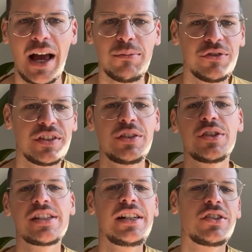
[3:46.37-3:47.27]
I moved
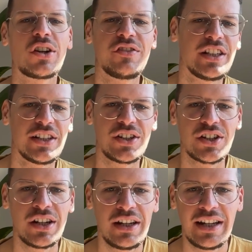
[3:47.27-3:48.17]
into a centaur
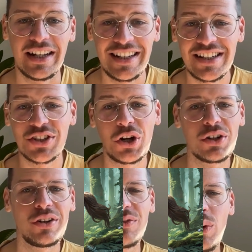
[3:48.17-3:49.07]
village. It didn't start off